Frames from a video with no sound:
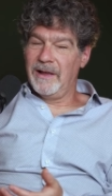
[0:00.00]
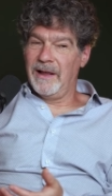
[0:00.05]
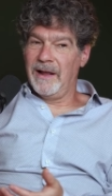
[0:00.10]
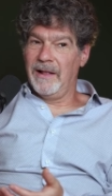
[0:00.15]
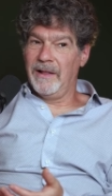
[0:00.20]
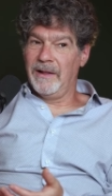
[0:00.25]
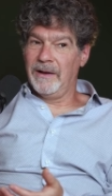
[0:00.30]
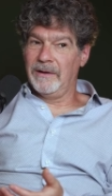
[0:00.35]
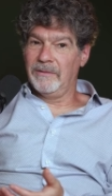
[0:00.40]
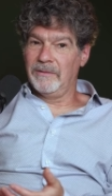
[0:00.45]

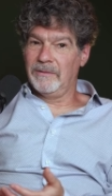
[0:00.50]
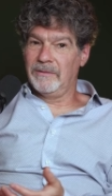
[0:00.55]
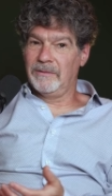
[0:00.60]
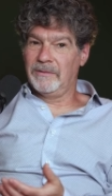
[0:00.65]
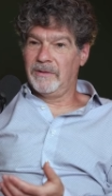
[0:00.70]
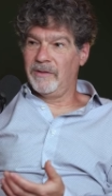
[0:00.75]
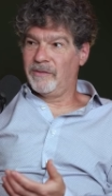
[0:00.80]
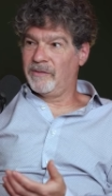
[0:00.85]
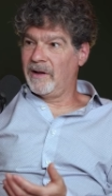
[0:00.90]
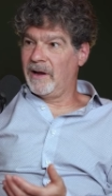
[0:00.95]
and
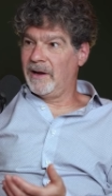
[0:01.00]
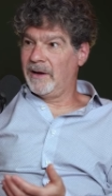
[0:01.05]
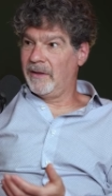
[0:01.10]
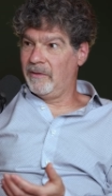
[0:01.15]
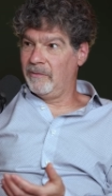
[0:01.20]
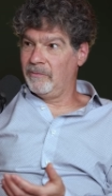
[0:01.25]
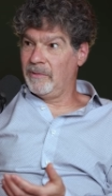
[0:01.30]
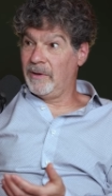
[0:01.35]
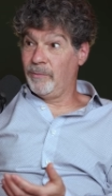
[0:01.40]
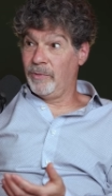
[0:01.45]

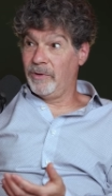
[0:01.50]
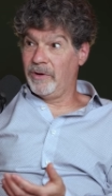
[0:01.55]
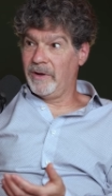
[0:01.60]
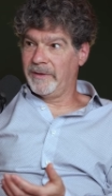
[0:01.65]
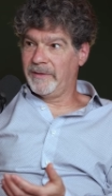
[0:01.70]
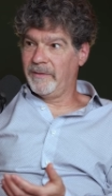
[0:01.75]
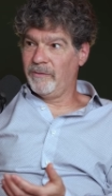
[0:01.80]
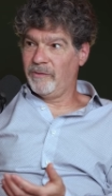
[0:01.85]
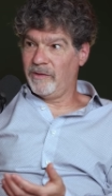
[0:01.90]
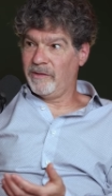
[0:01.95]
decided that
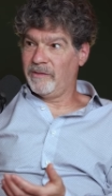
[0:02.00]
reproductive